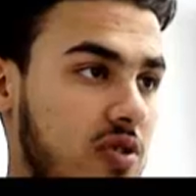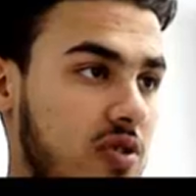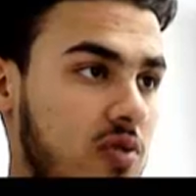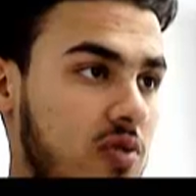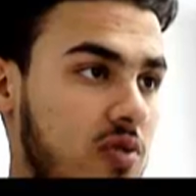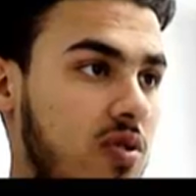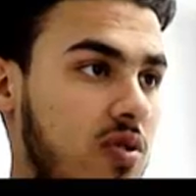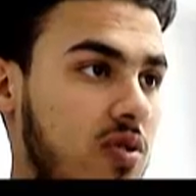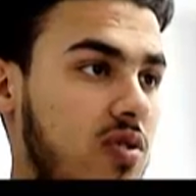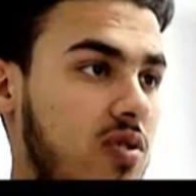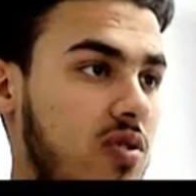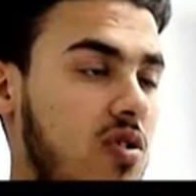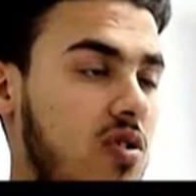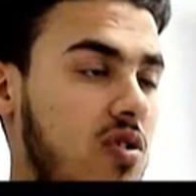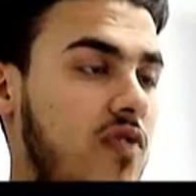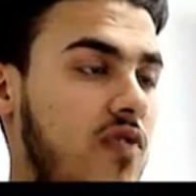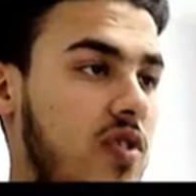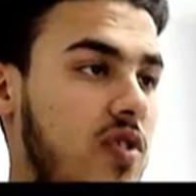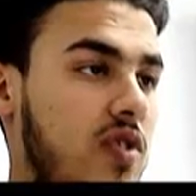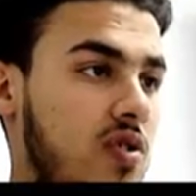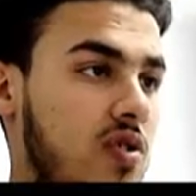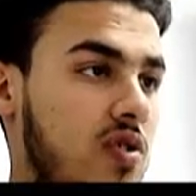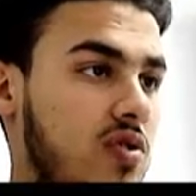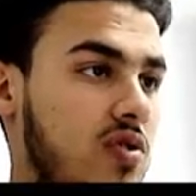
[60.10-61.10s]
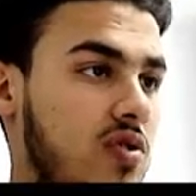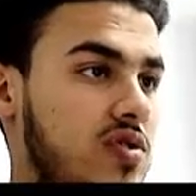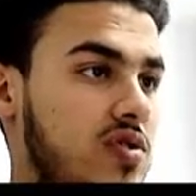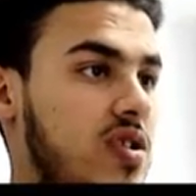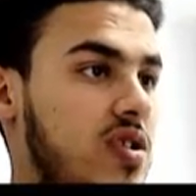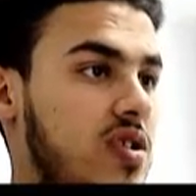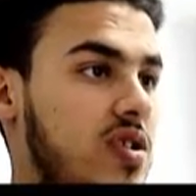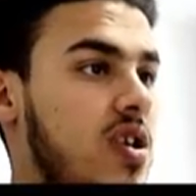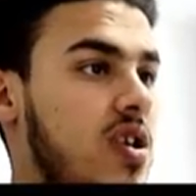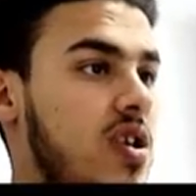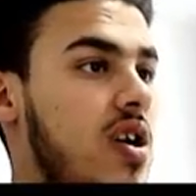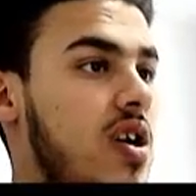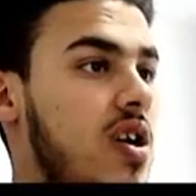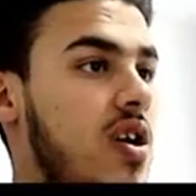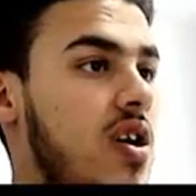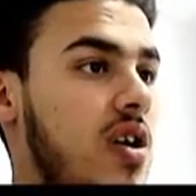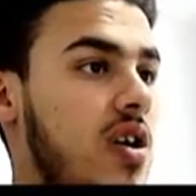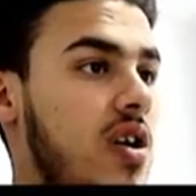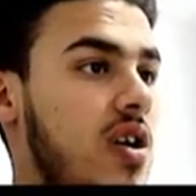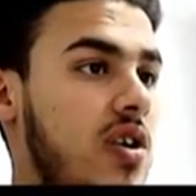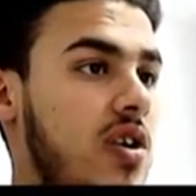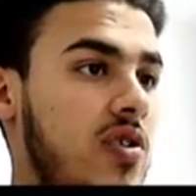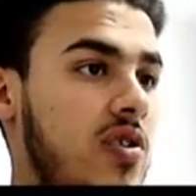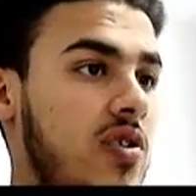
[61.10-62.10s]
role of a nurse.
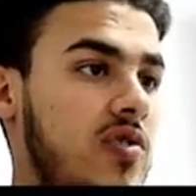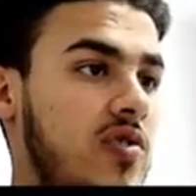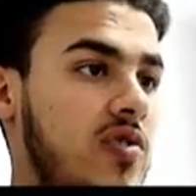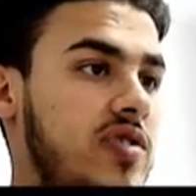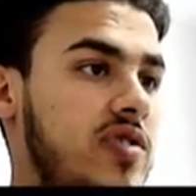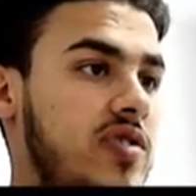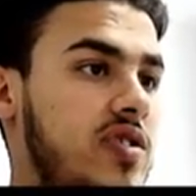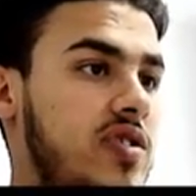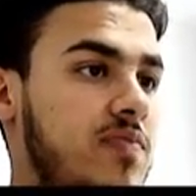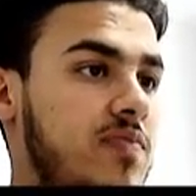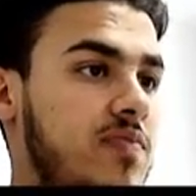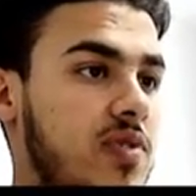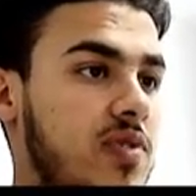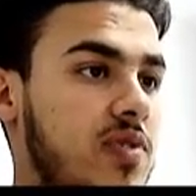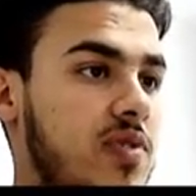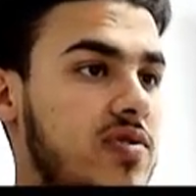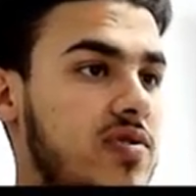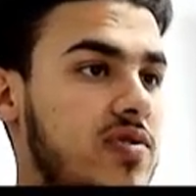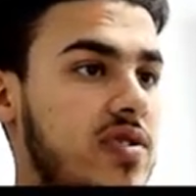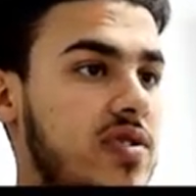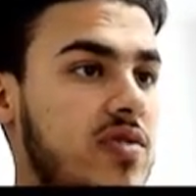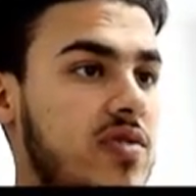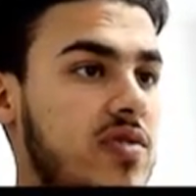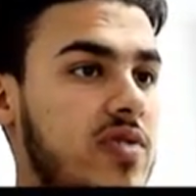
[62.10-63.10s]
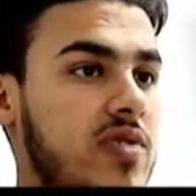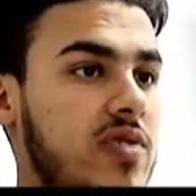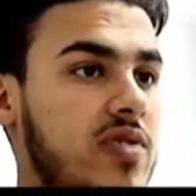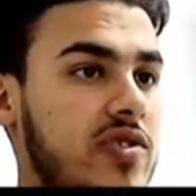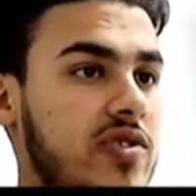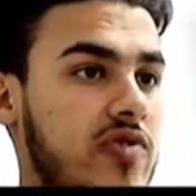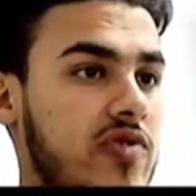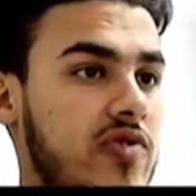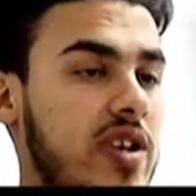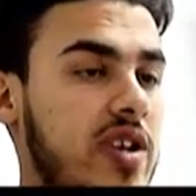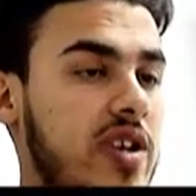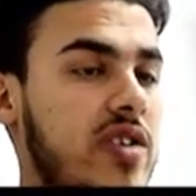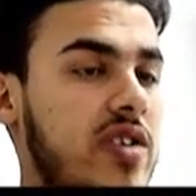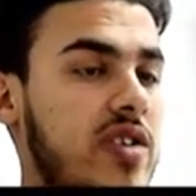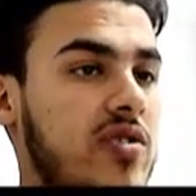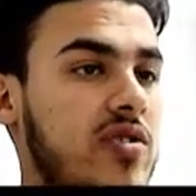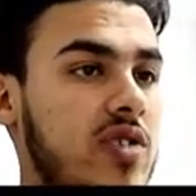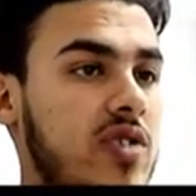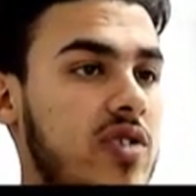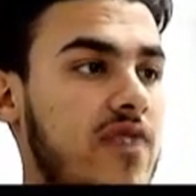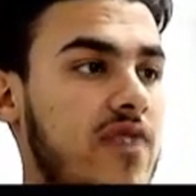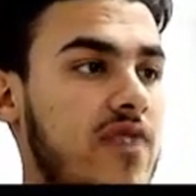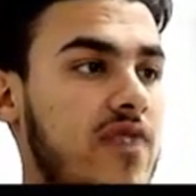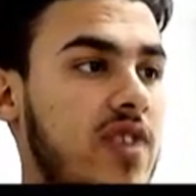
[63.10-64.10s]
A nurse is a person who is trained
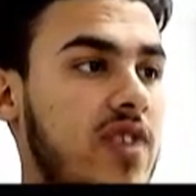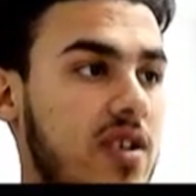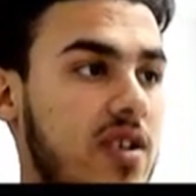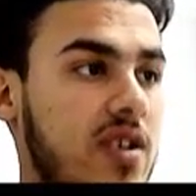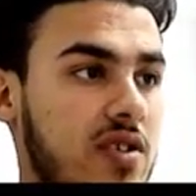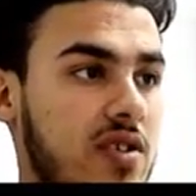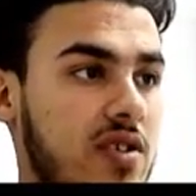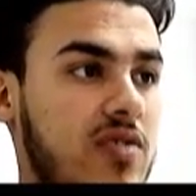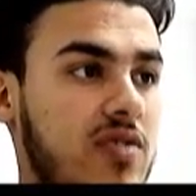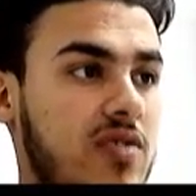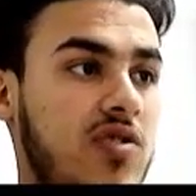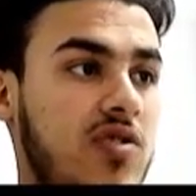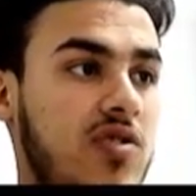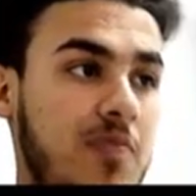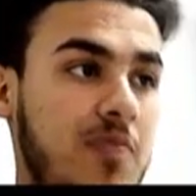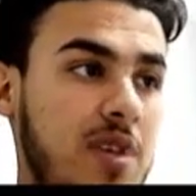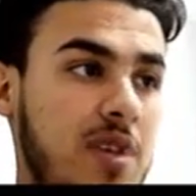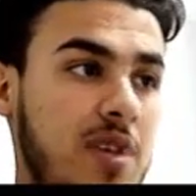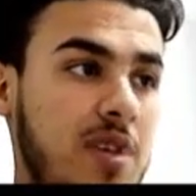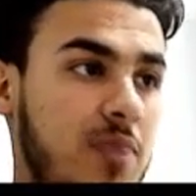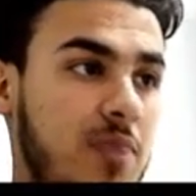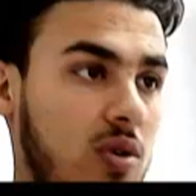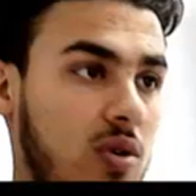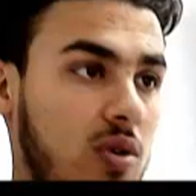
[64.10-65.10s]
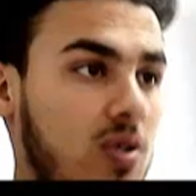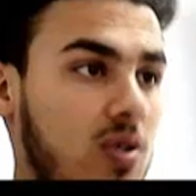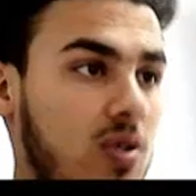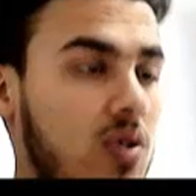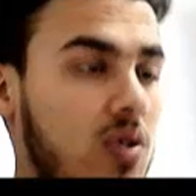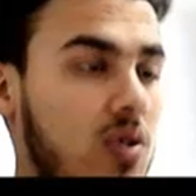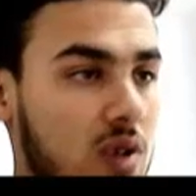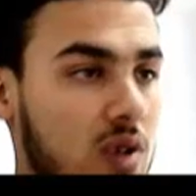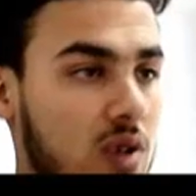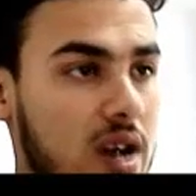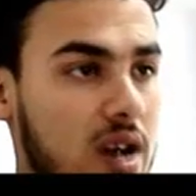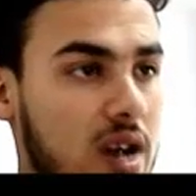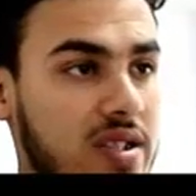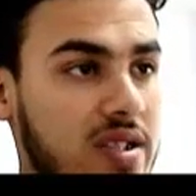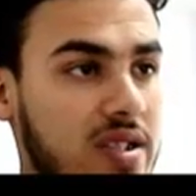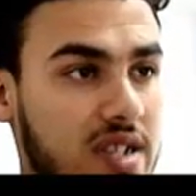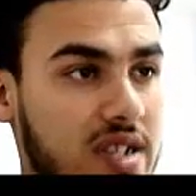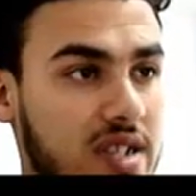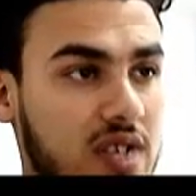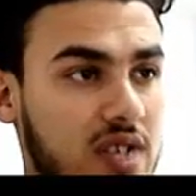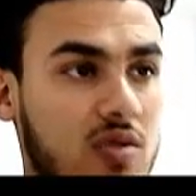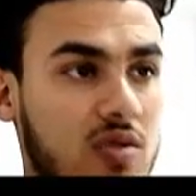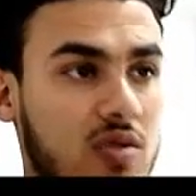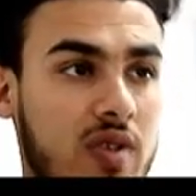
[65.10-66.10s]
to give care to people who are
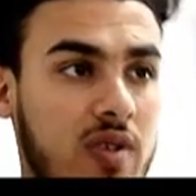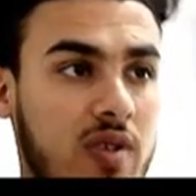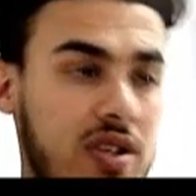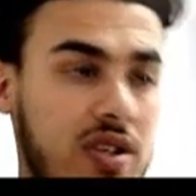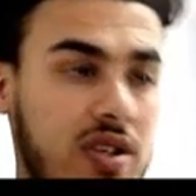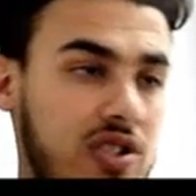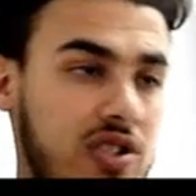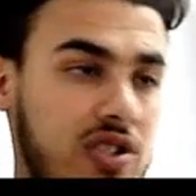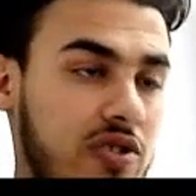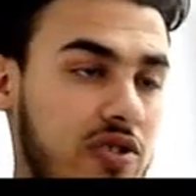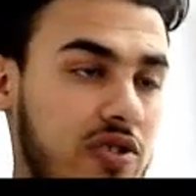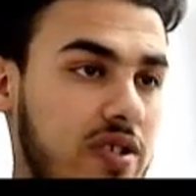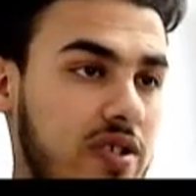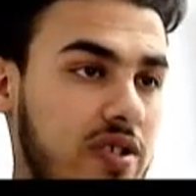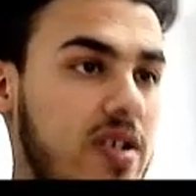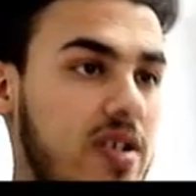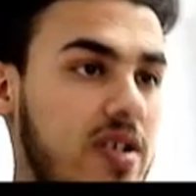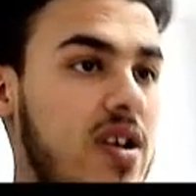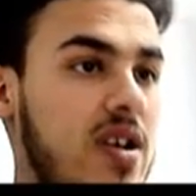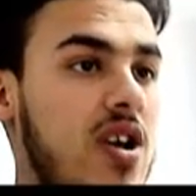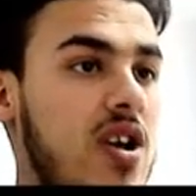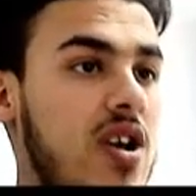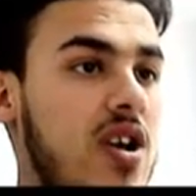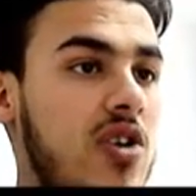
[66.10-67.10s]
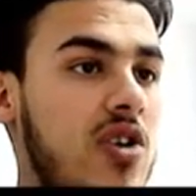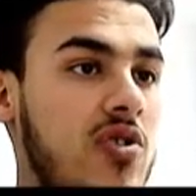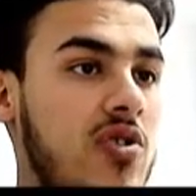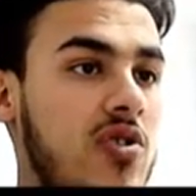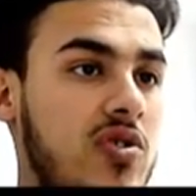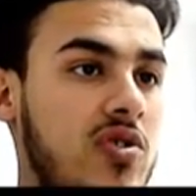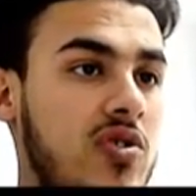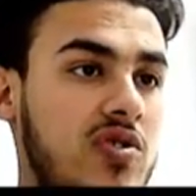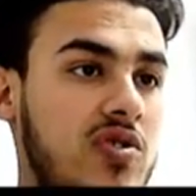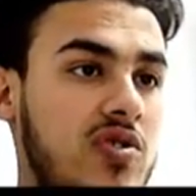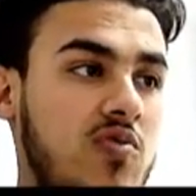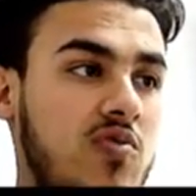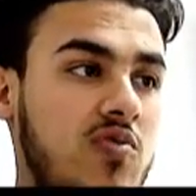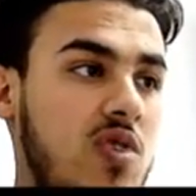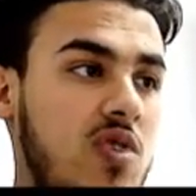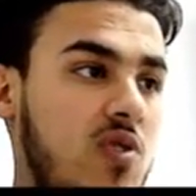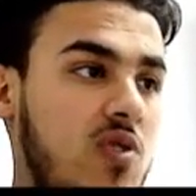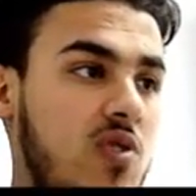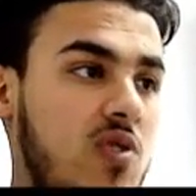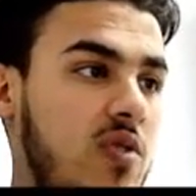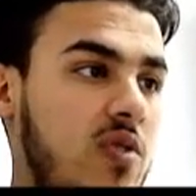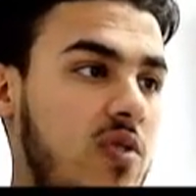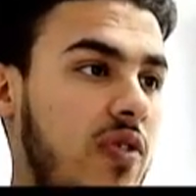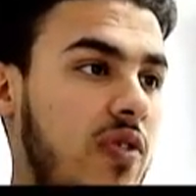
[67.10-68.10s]
sick or injured. Nurses
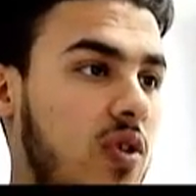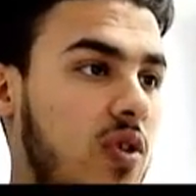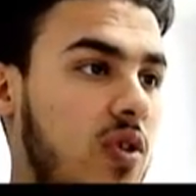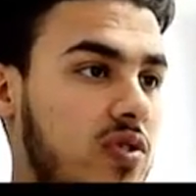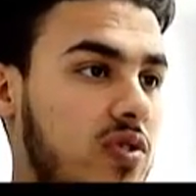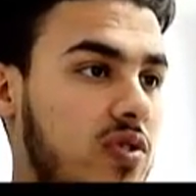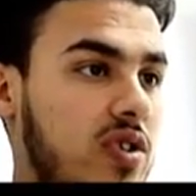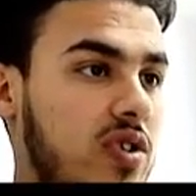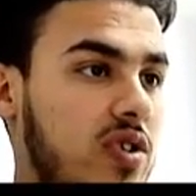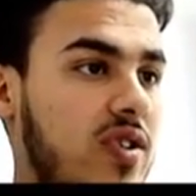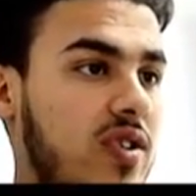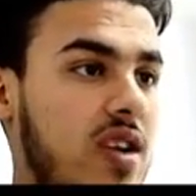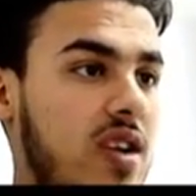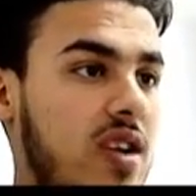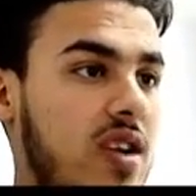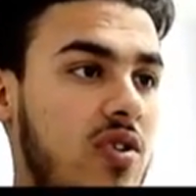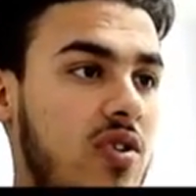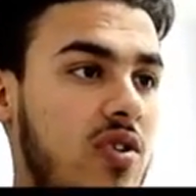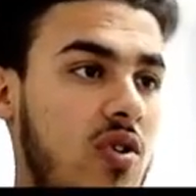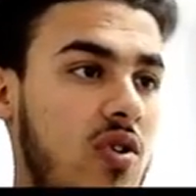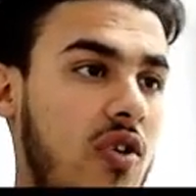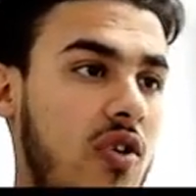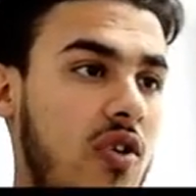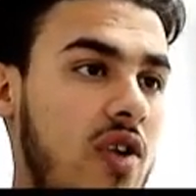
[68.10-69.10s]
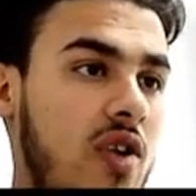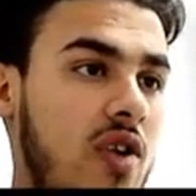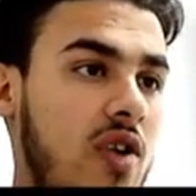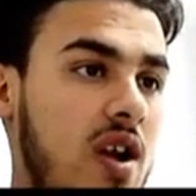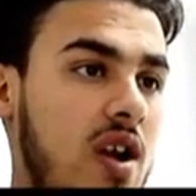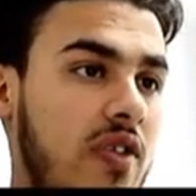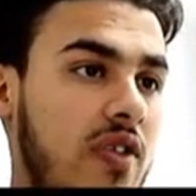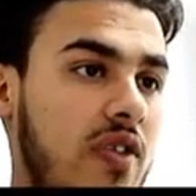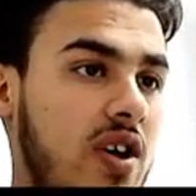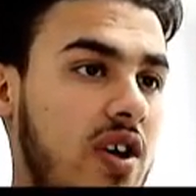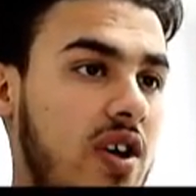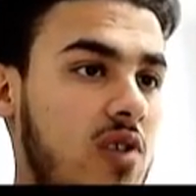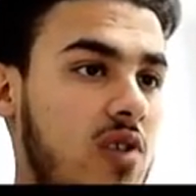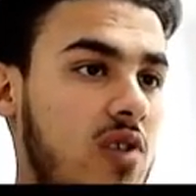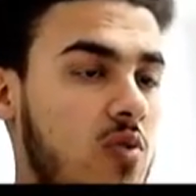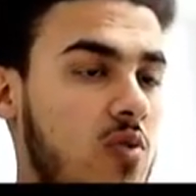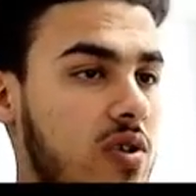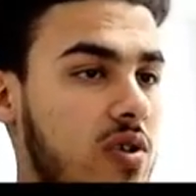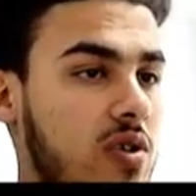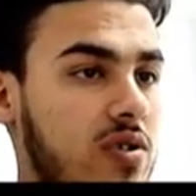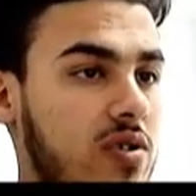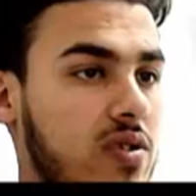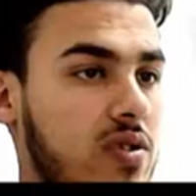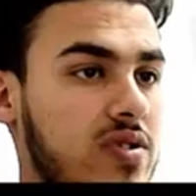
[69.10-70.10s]
work with doctors and other healthcare
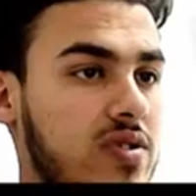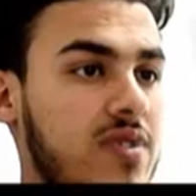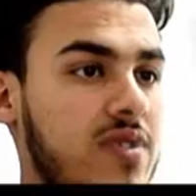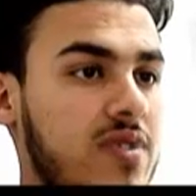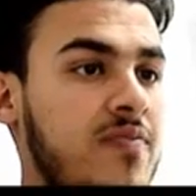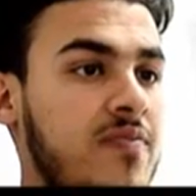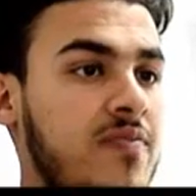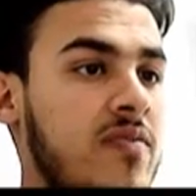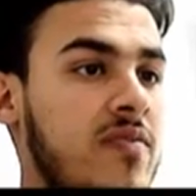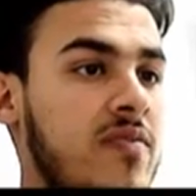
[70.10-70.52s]
workers